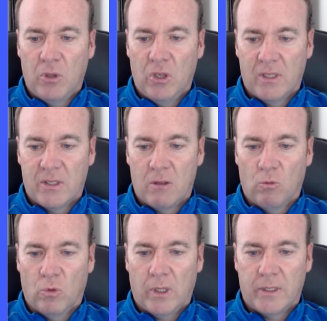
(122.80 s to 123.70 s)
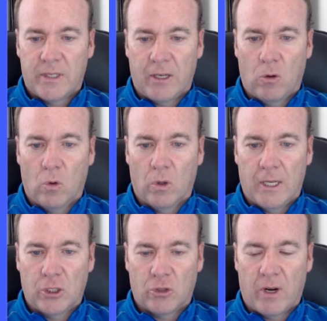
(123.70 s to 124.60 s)
you can see the really tight
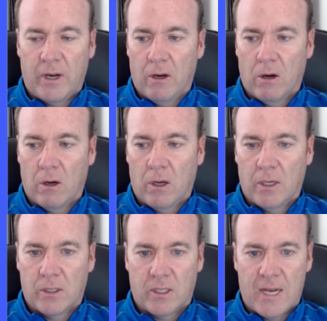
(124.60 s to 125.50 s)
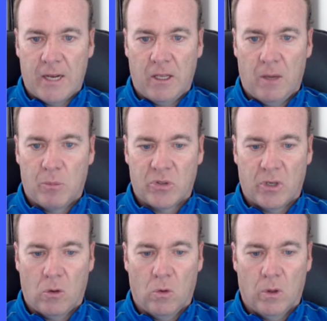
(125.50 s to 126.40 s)
correlation right here. It's a
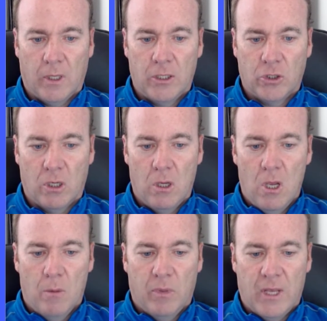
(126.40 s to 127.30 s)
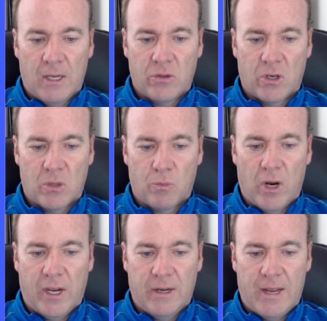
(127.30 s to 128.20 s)
98% correlation, but that starts
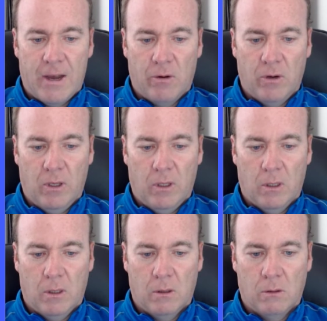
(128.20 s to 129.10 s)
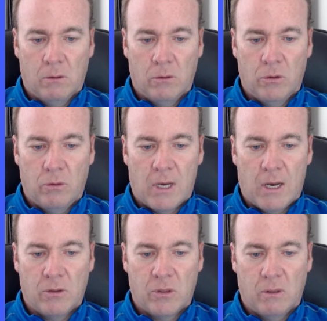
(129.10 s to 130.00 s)
breaking down in
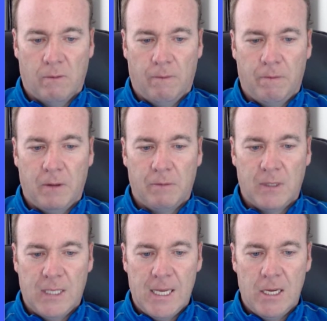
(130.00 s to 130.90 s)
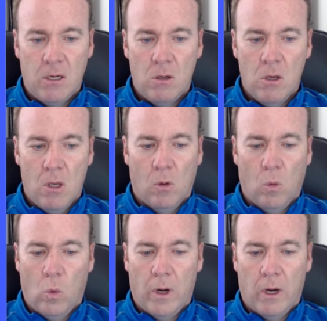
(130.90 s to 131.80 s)
2015,
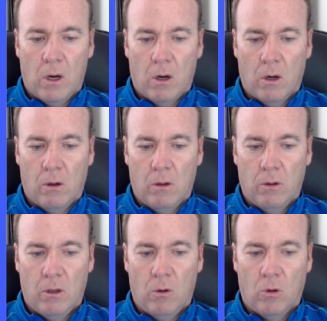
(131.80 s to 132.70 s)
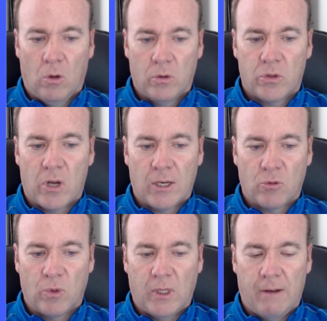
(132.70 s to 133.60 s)
where gold
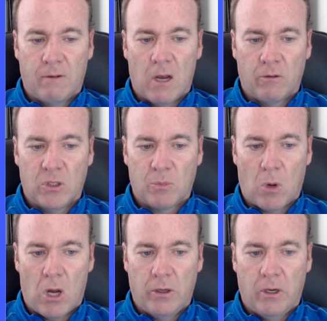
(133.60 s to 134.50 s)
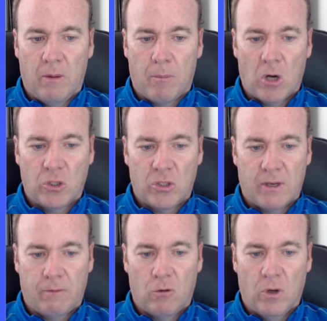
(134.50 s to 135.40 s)
stocks really have not responded. The margins
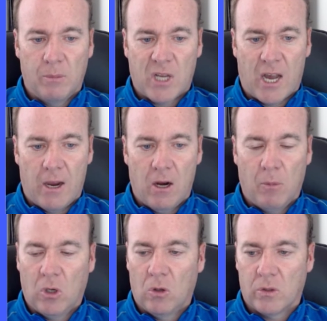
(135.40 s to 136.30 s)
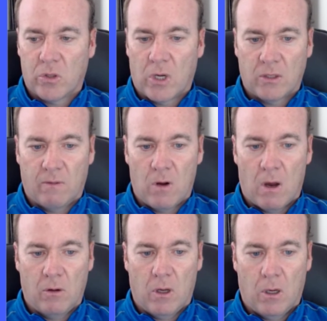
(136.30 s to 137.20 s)
have creeped higher, but gold stocks have not